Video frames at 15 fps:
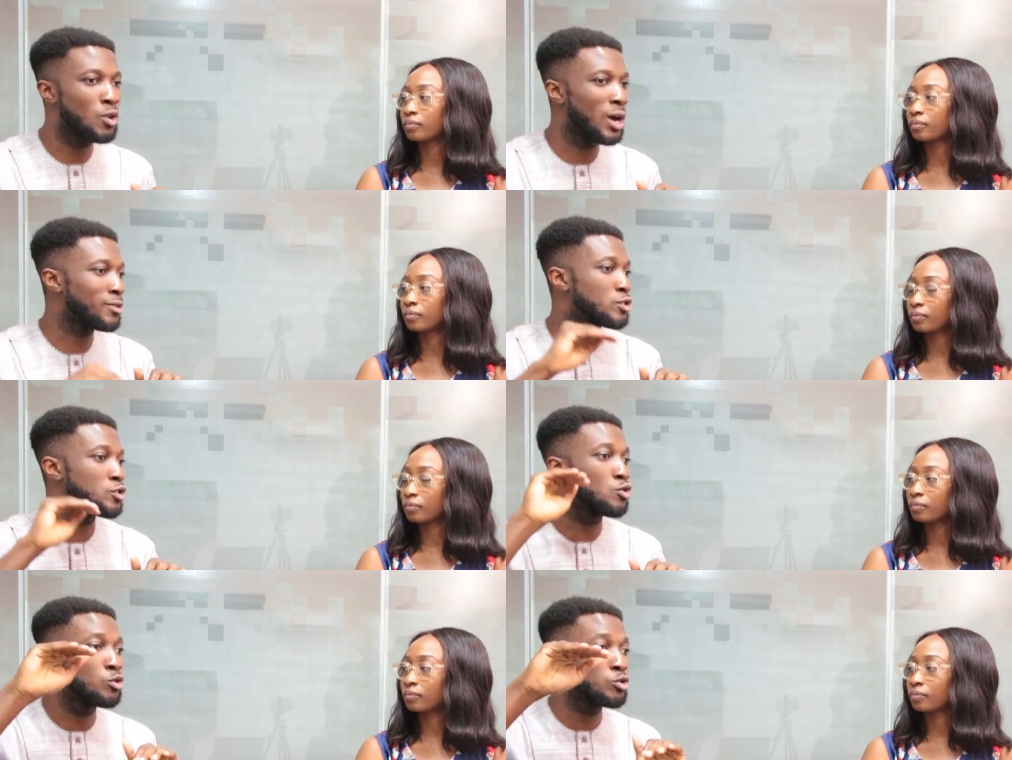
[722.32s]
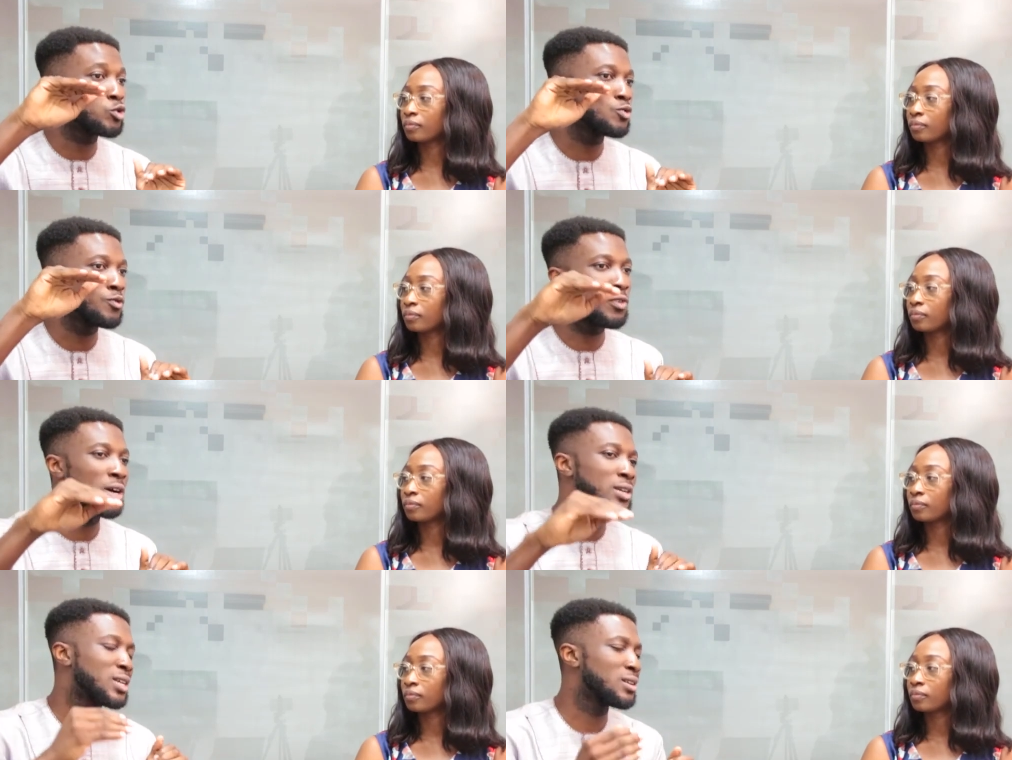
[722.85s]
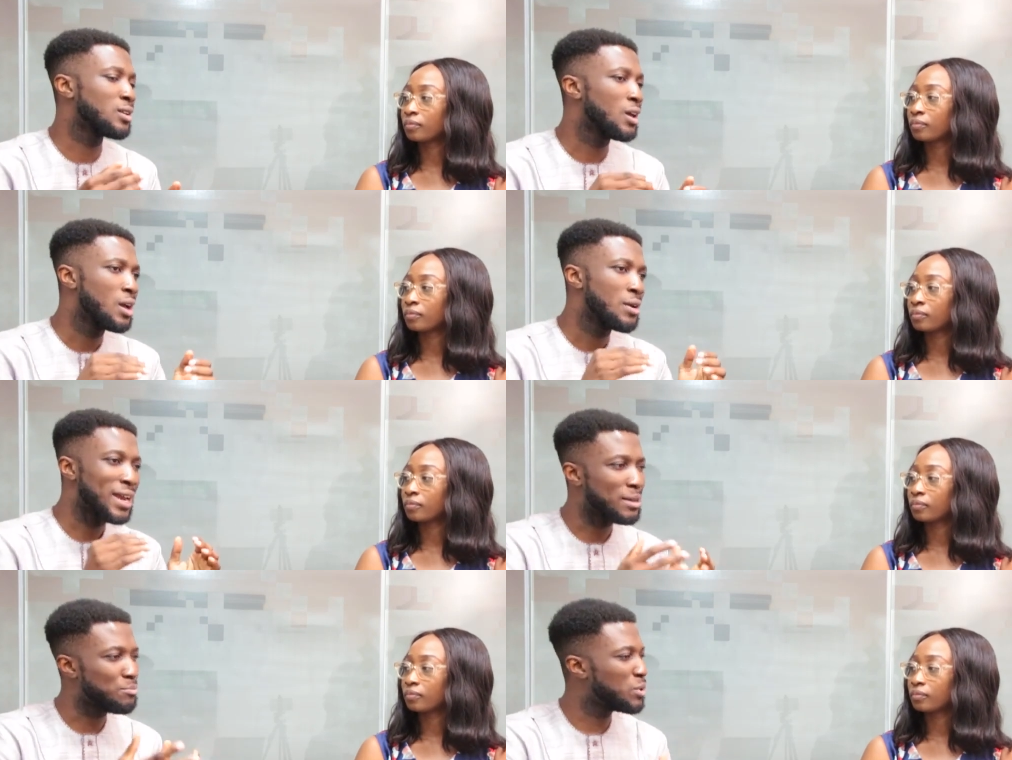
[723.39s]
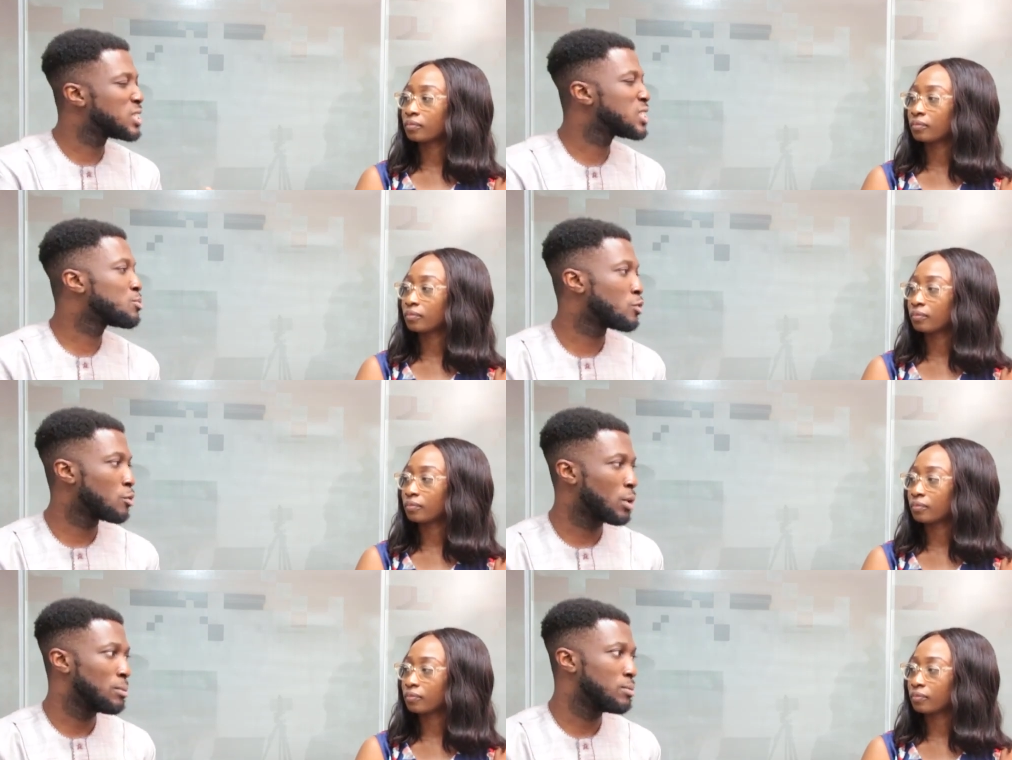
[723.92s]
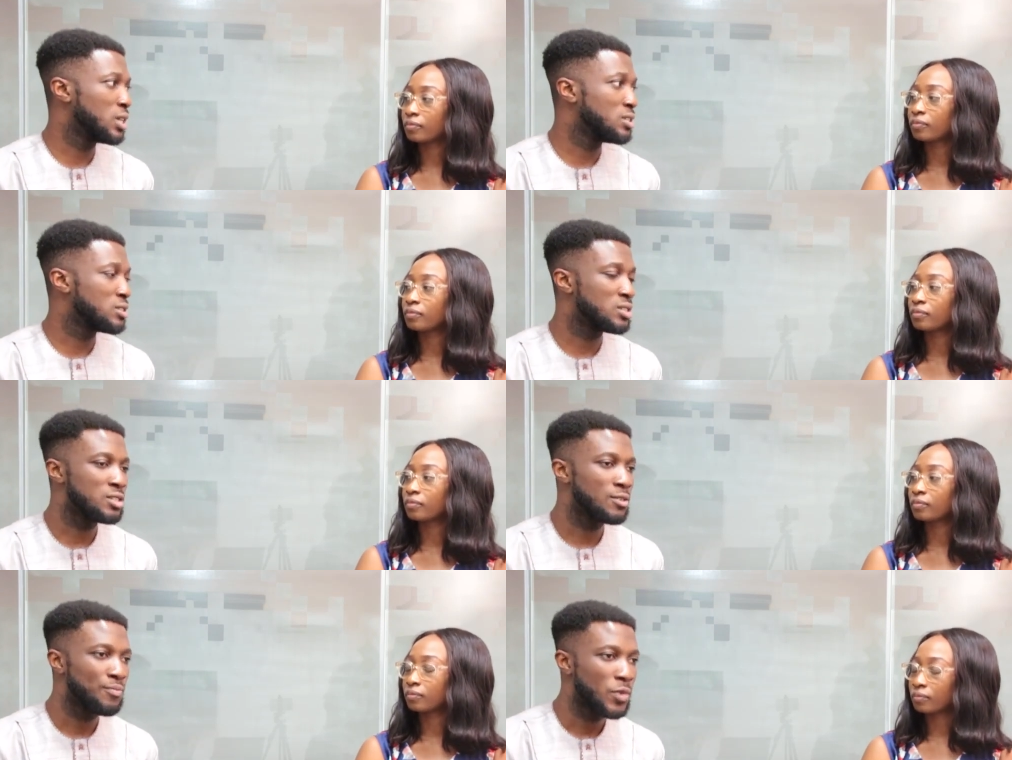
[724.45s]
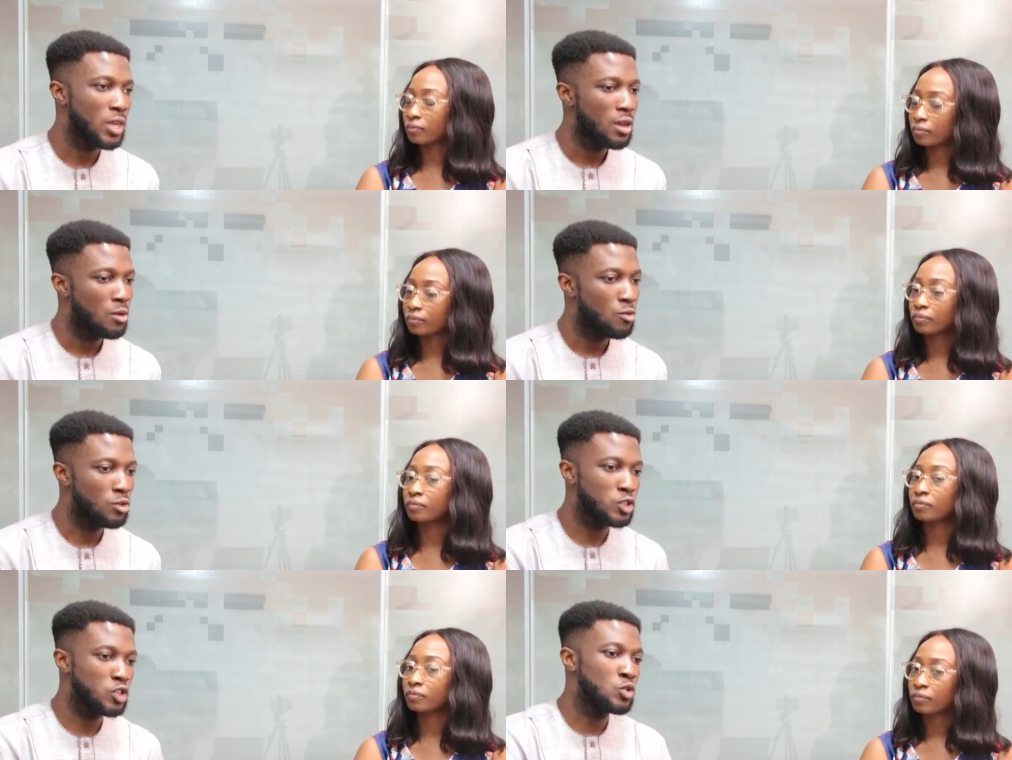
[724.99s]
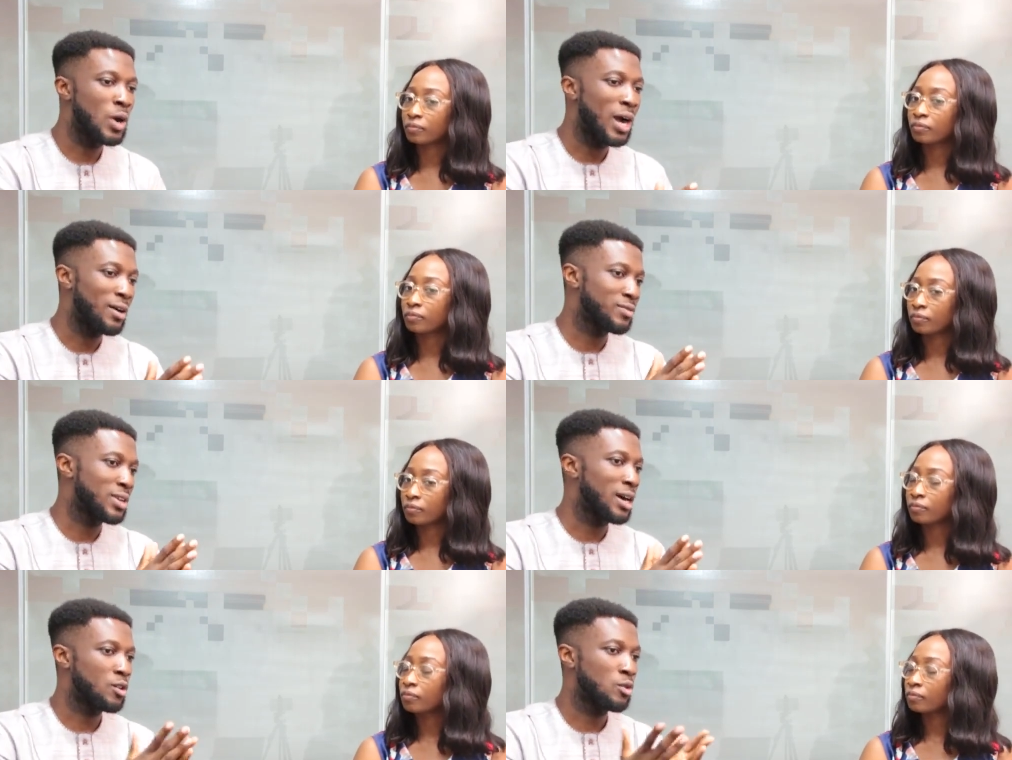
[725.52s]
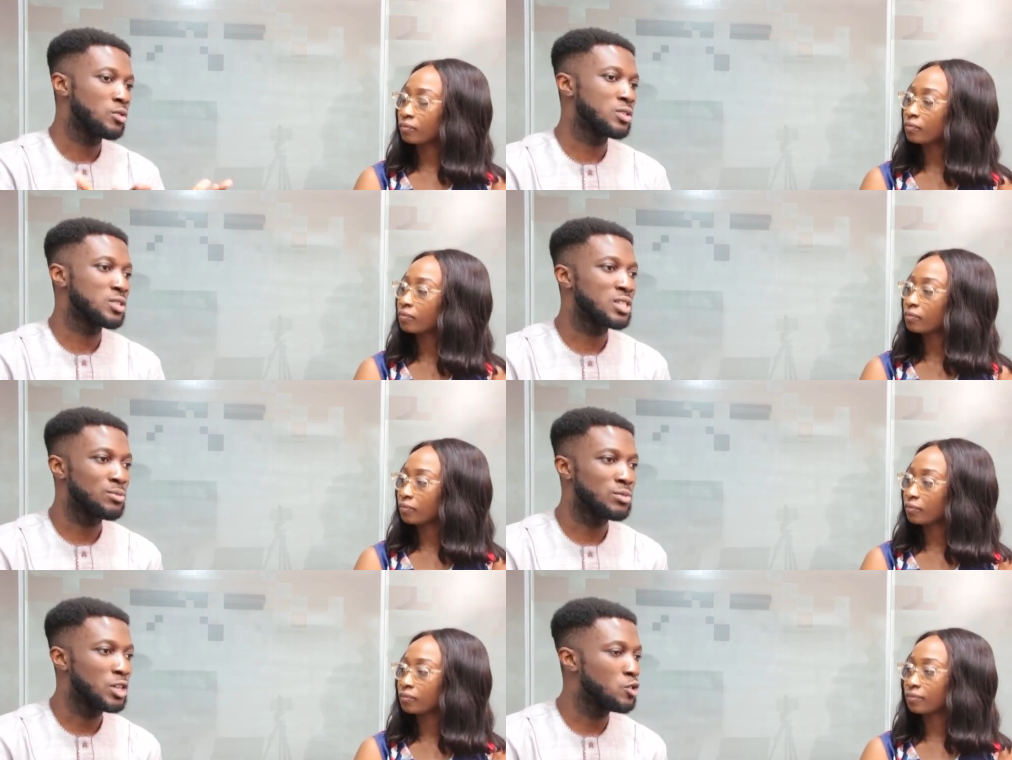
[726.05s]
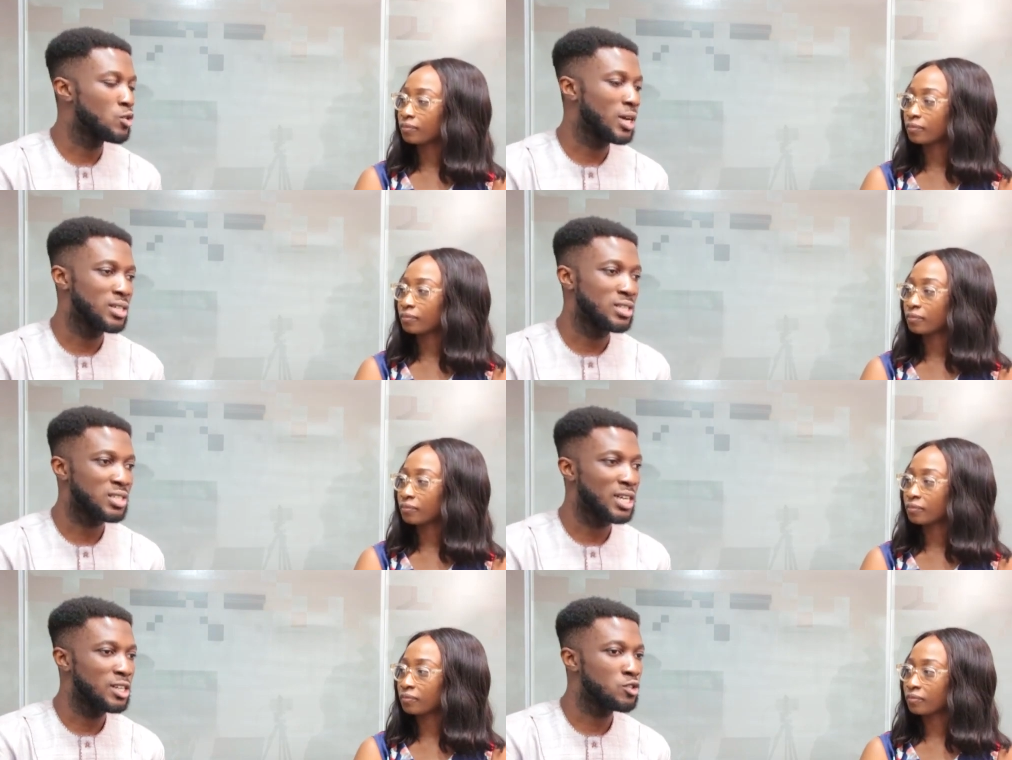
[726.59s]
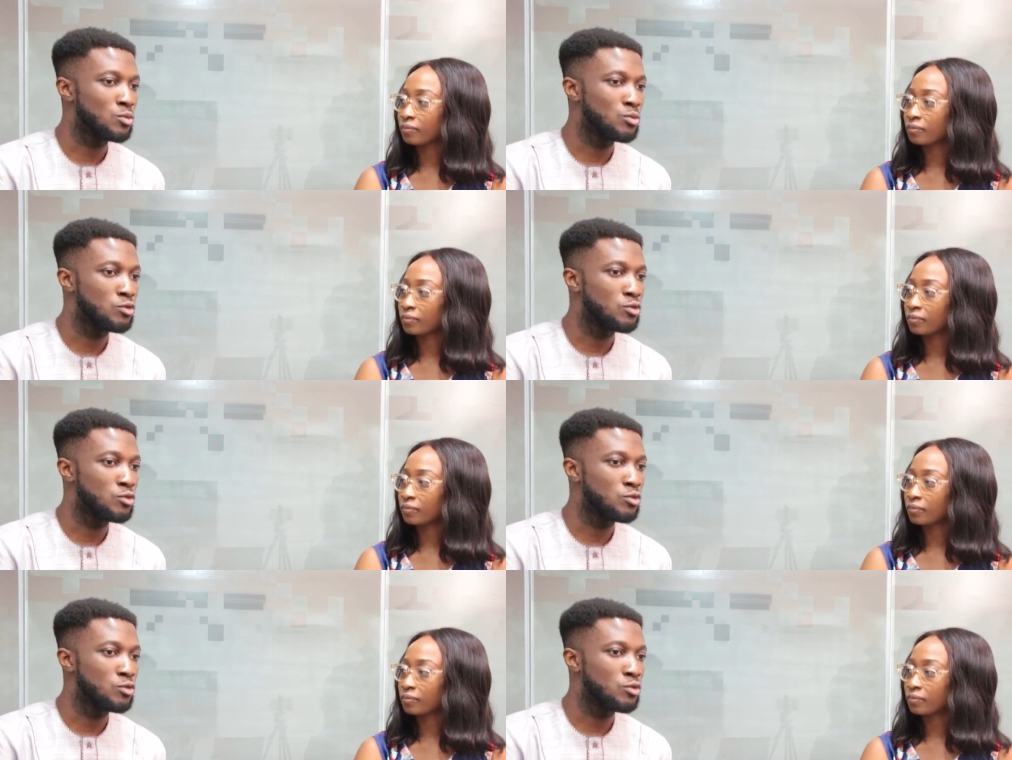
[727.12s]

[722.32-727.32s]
Speaker 1: you don't have to go too far. And then like basic probability. Once you have that concept, then you can decide to